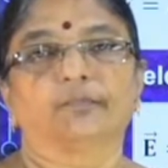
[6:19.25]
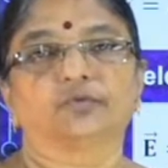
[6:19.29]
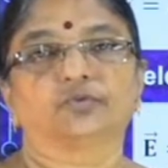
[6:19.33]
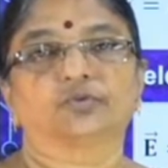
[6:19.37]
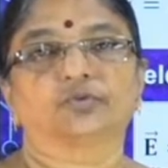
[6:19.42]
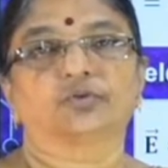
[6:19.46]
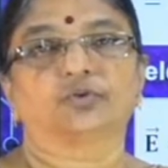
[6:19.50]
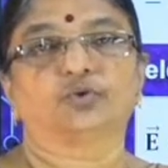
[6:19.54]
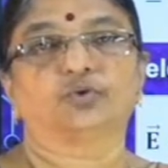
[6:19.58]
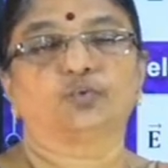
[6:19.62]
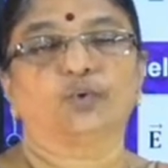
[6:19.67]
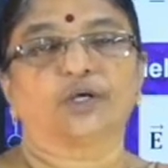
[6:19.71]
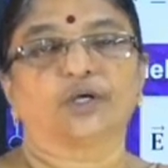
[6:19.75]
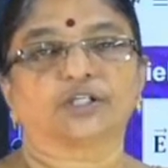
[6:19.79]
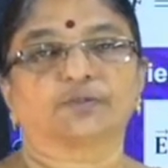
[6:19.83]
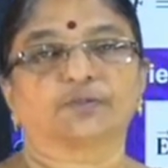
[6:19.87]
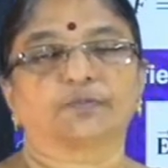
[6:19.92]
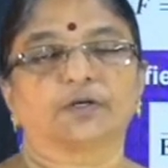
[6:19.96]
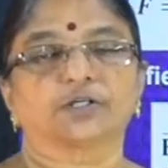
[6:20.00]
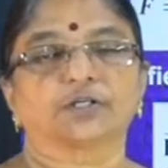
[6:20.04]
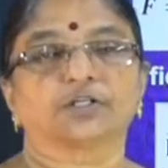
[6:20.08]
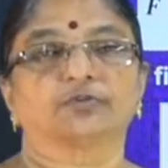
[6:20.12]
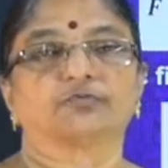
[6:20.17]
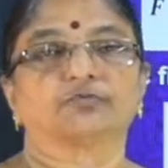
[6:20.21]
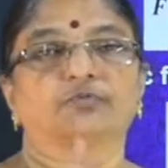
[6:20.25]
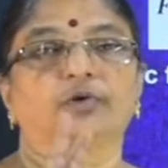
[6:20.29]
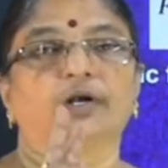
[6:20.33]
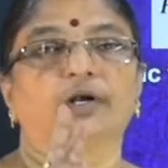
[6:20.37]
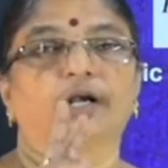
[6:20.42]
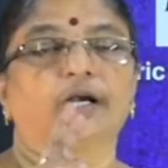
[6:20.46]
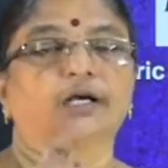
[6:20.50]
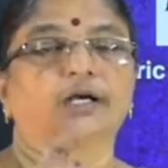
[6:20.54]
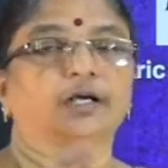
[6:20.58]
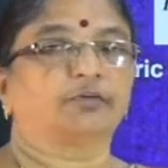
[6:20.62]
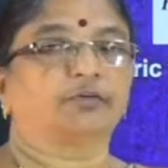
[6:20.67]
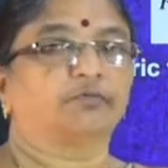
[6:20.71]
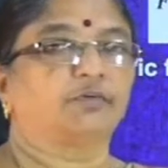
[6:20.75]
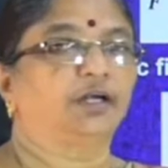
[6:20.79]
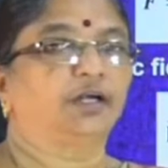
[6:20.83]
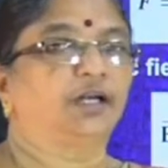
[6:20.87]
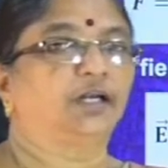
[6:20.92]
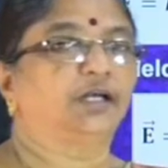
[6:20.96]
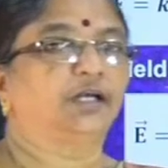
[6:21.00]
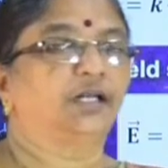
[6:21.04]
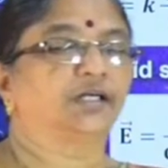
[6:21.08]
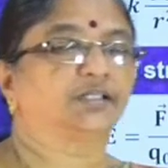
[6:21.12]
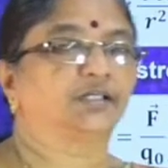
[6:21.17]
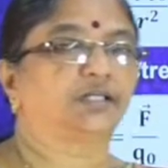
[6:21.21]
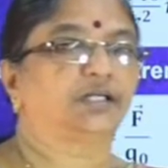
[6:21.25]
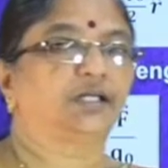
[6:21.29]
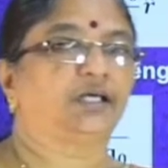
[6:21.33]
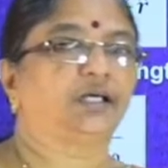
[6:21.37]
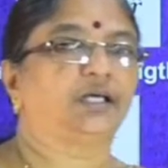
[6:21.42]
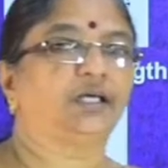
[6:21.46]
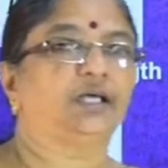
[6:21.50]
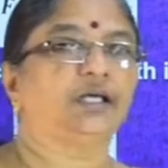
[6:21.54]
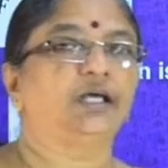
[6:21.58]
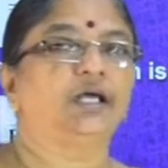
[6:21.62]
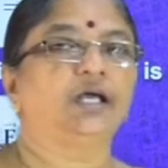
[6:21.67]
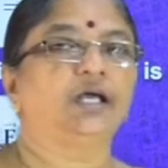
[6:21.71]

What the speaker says: So, two expressions for electric field intensity,